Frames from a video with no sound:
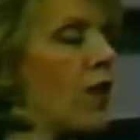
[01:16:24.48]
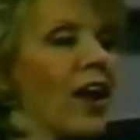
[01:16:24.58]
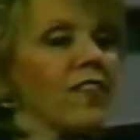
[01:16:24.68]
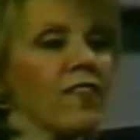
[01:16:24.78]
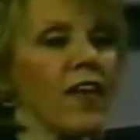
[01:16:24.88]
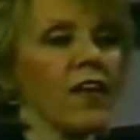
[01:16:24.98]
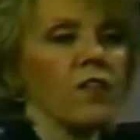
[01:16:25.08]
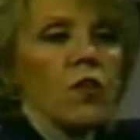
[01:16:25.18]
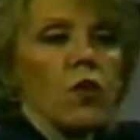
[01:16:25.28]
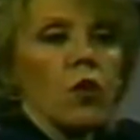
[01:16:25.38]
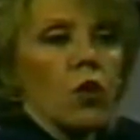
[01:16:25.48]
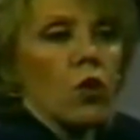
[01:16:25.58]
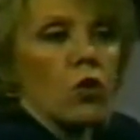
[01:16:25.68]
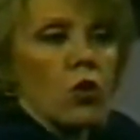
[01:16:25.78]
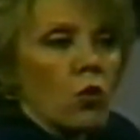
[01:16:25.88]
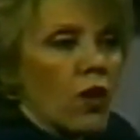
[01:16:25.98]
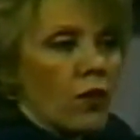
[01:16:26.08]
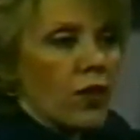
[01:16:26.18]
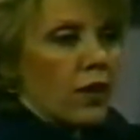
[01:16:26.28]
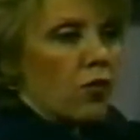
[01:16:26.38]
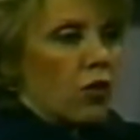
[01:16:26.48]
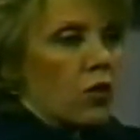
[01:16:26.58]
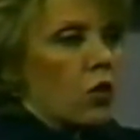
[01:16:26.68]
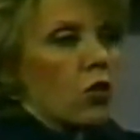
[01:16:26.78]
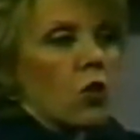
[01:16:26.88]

If God says, no divination,